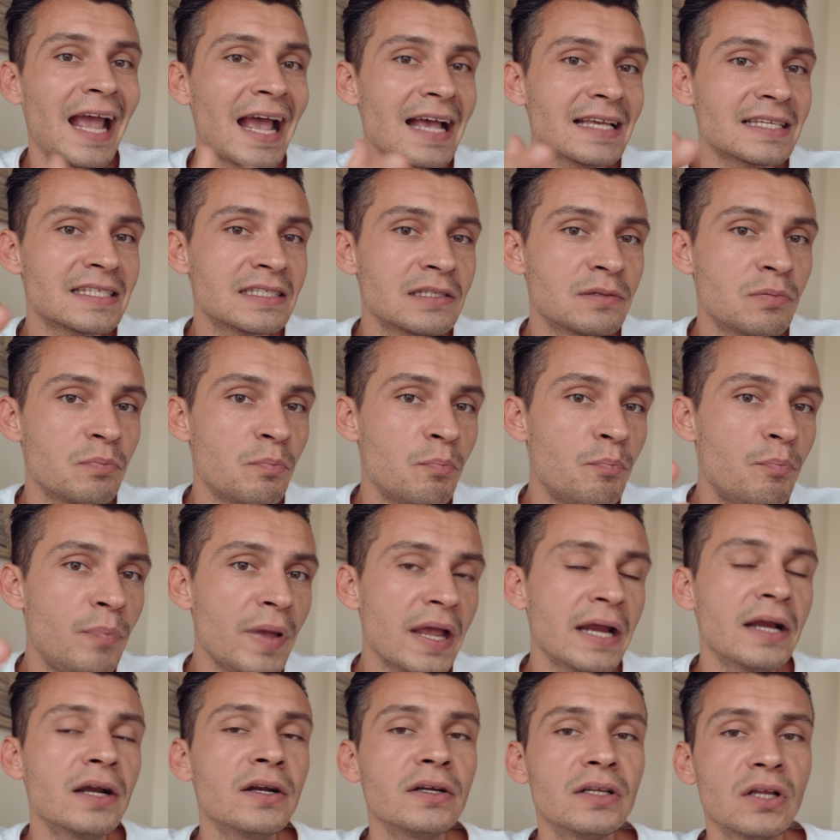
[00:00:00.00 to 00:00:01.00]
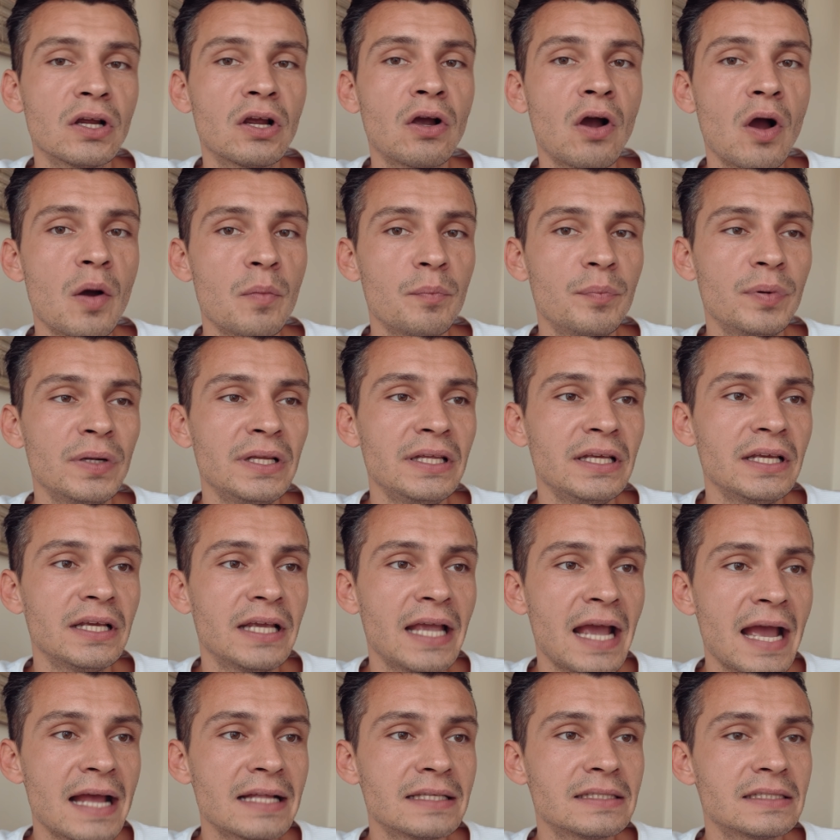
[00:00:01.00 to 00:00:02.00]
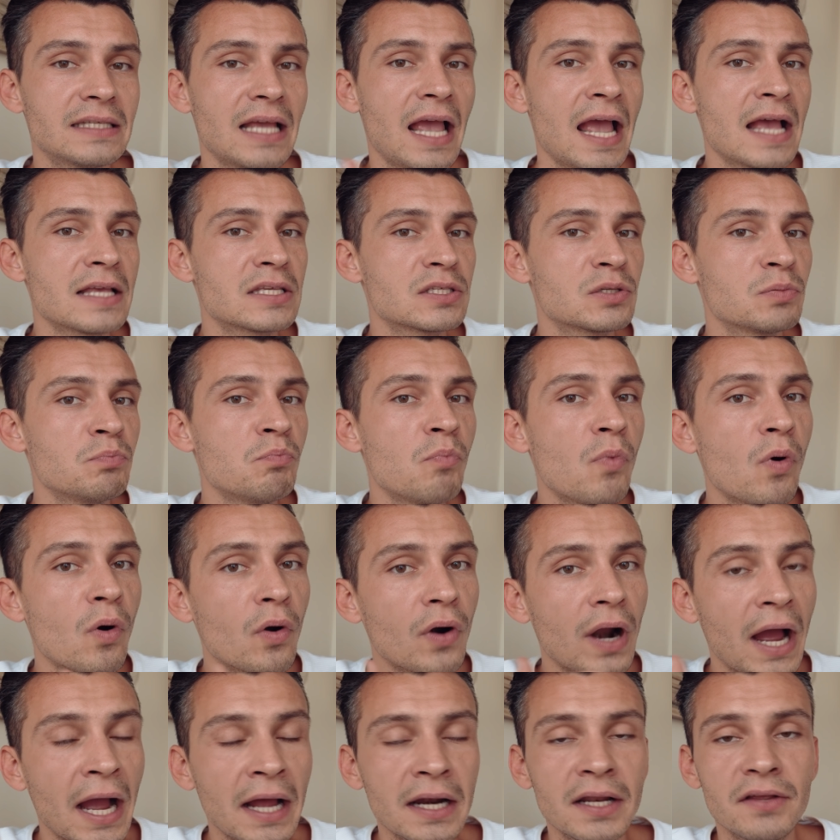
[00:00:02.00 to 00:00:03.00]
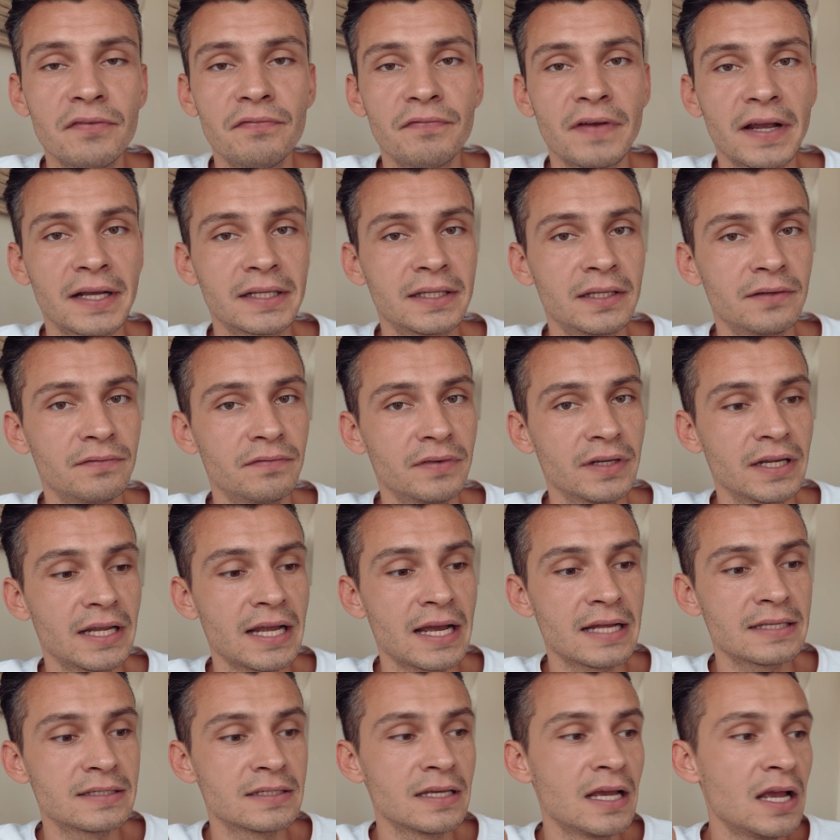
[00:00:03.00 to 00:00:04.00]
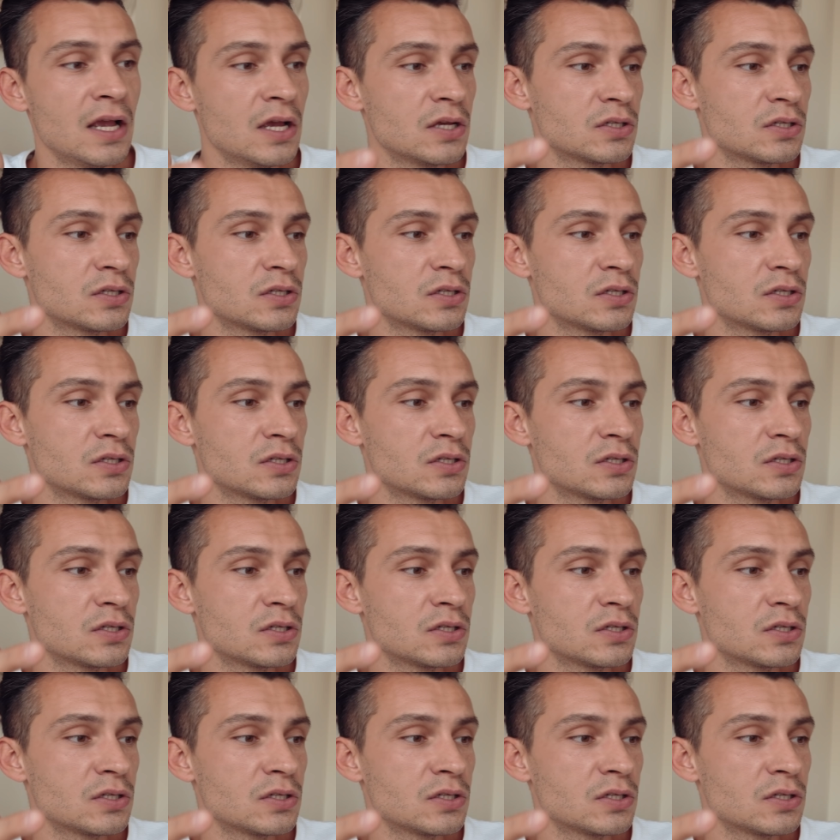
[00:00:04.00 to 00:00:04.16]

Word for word: As bigger the company gets, as more ineffective it gets.